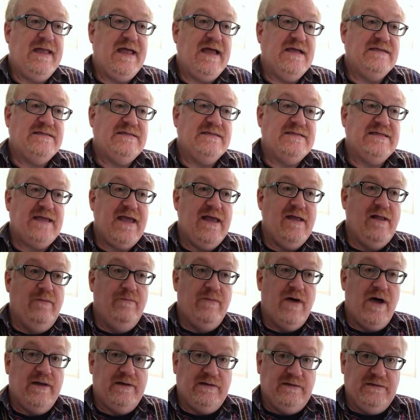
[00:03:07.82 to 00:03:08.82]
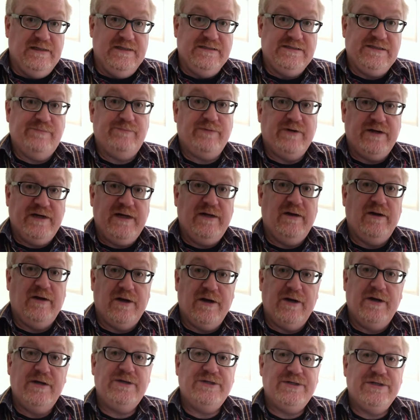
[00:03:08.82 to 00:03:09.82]
As a scale model, it's pretty
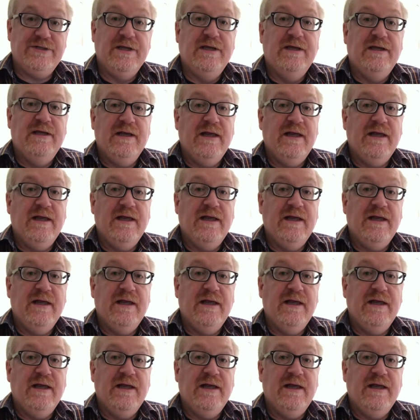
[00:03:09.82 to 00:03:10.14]
large,